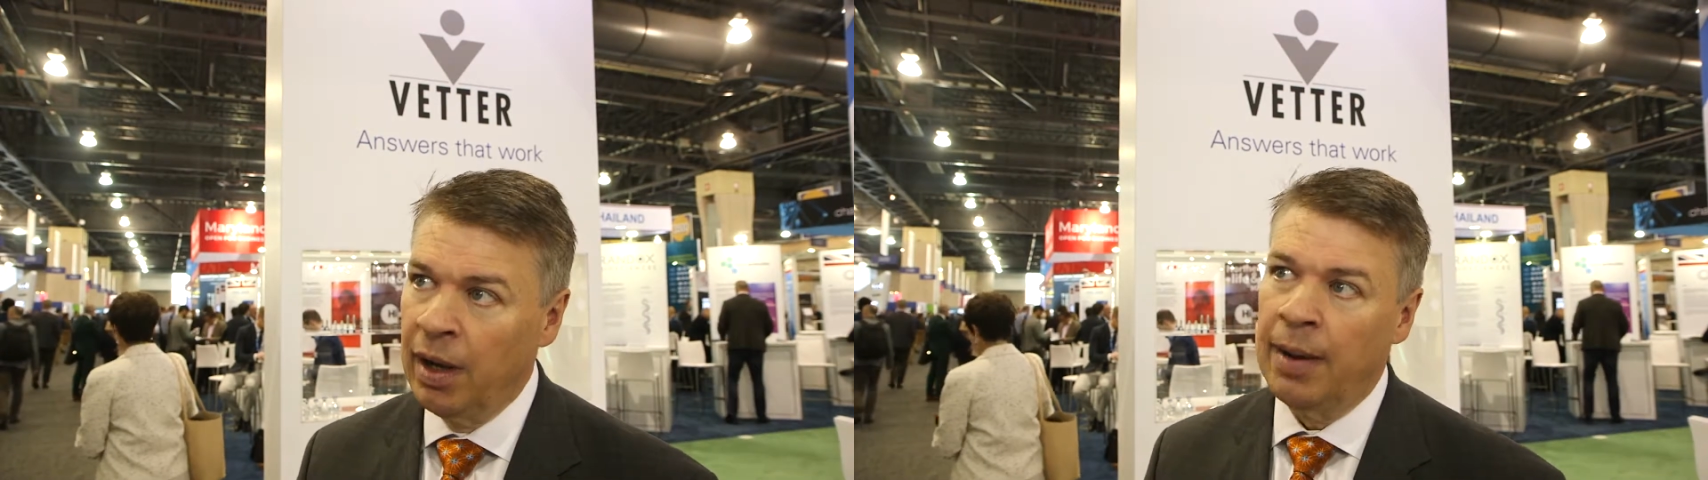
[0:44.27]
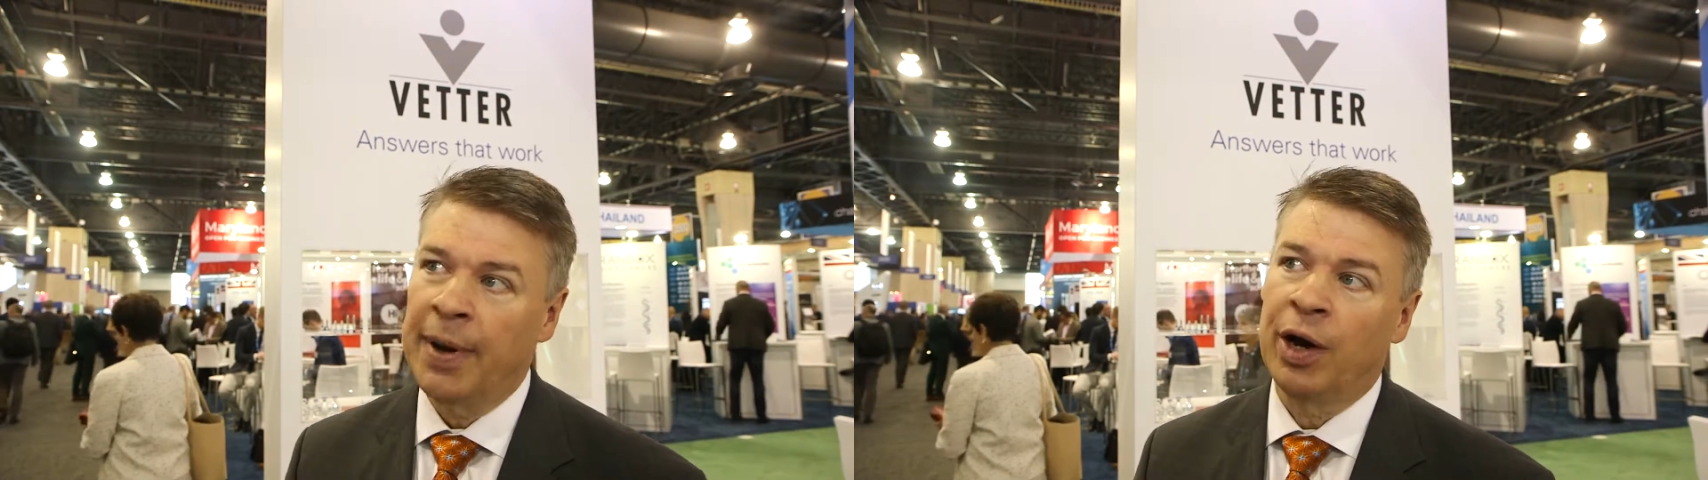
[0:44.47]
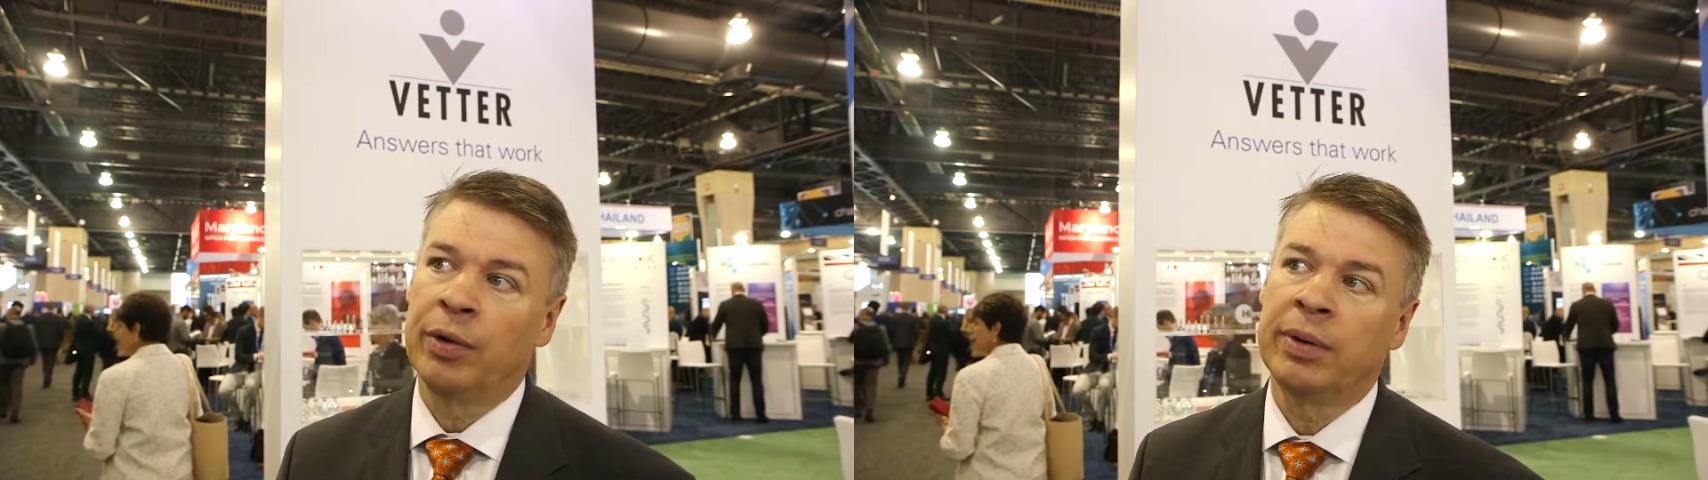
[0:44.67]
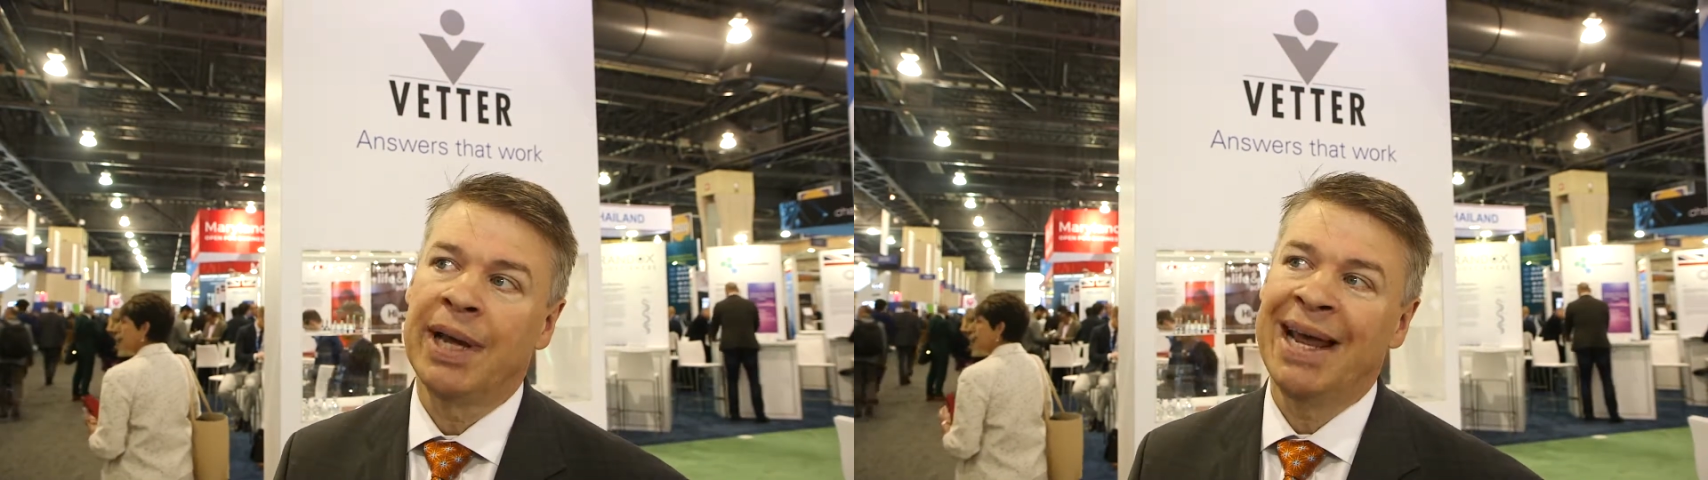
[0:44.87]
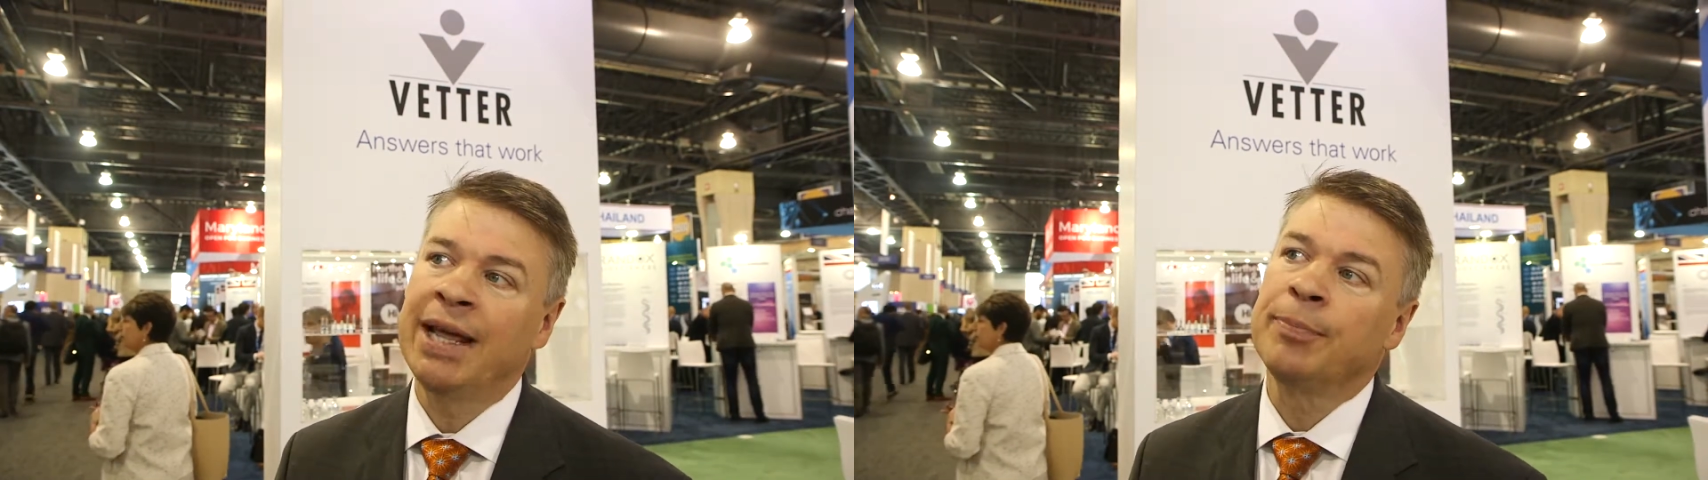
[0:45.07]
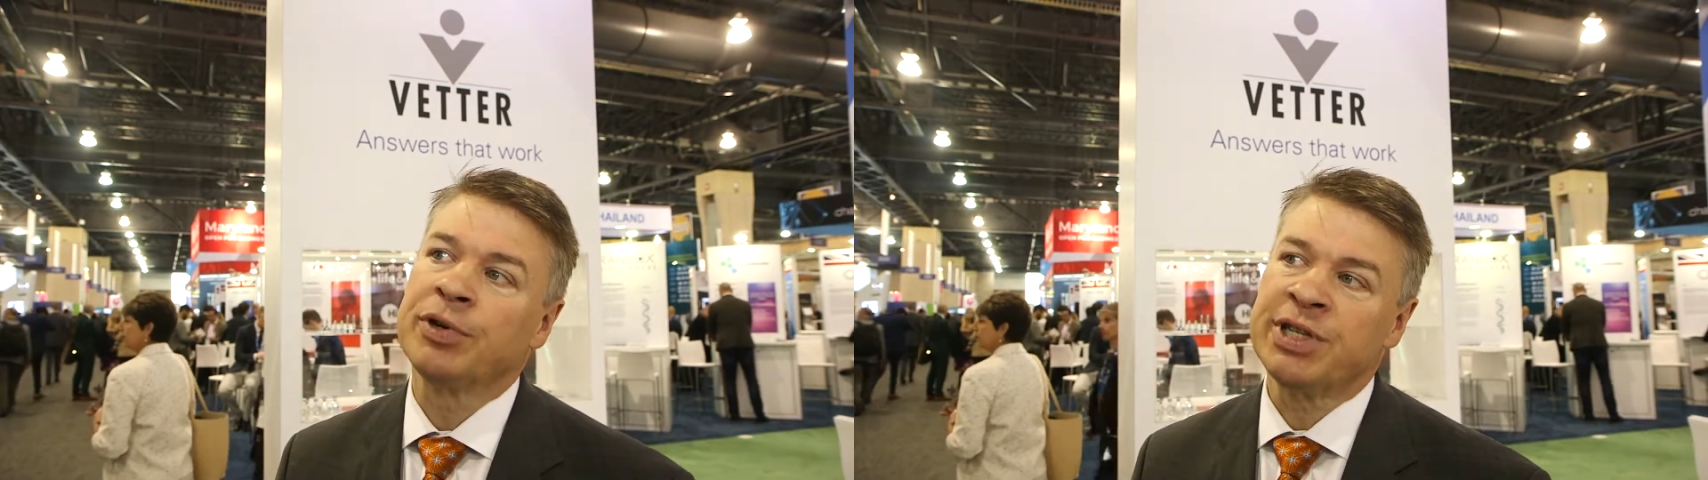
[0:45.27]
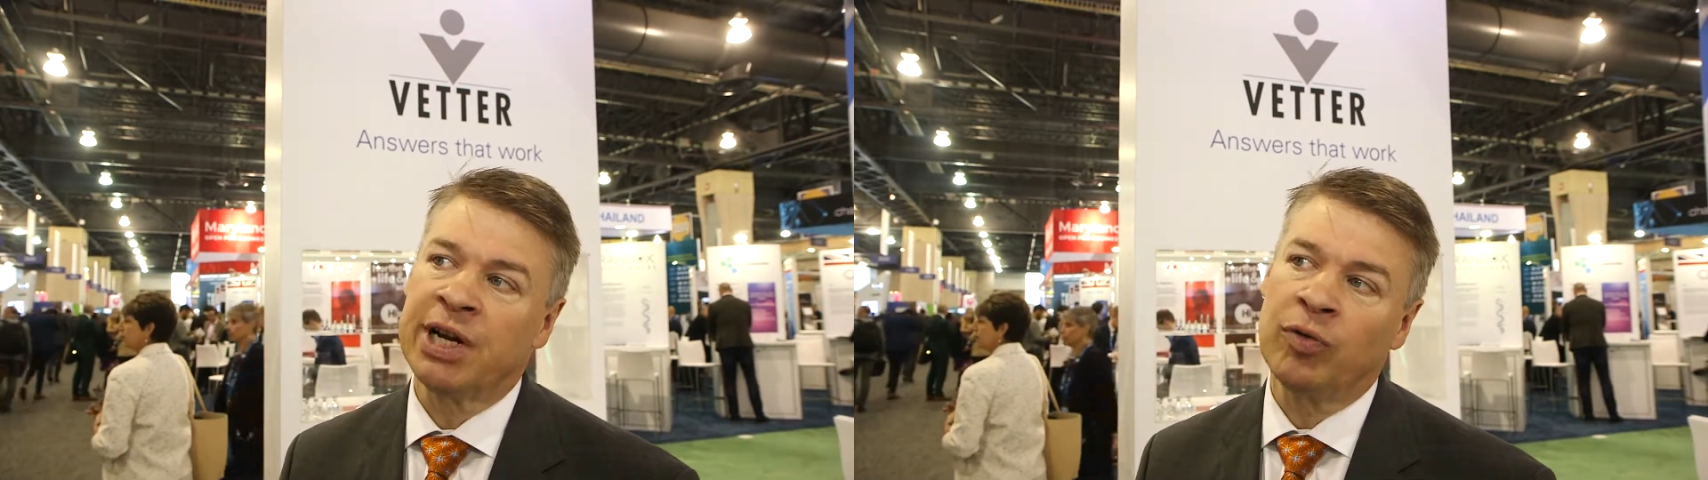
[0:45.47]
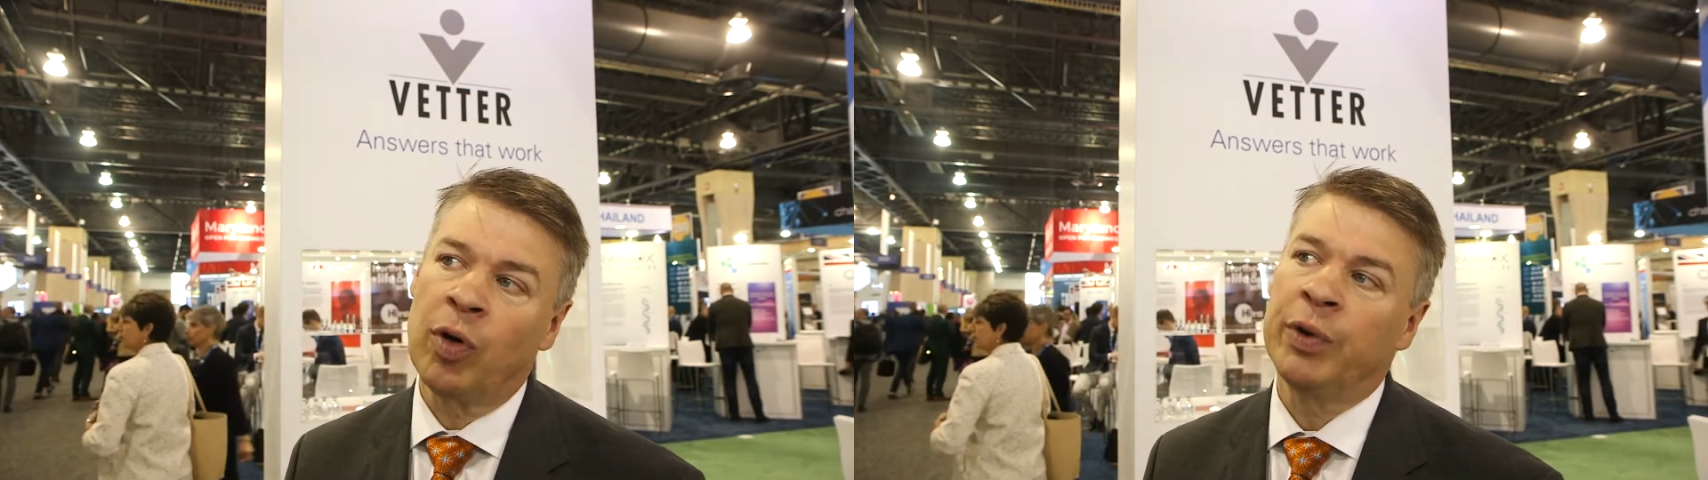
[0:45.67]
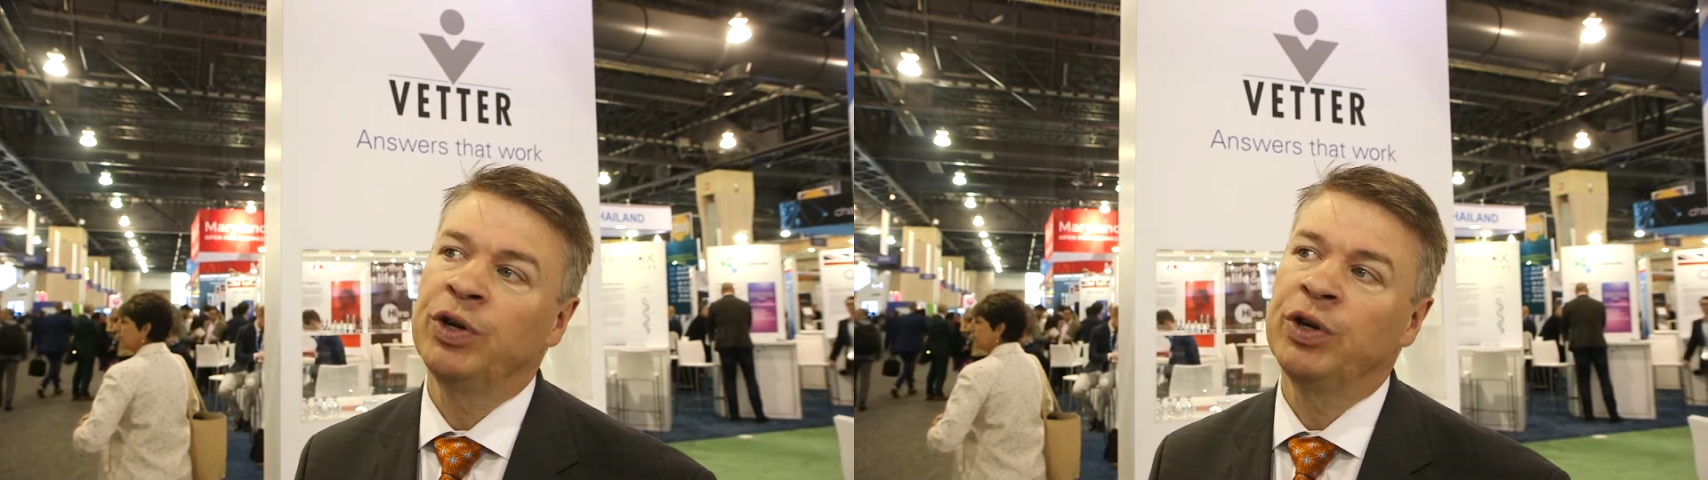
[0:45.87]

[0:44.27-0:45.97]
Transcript: About 80% of what we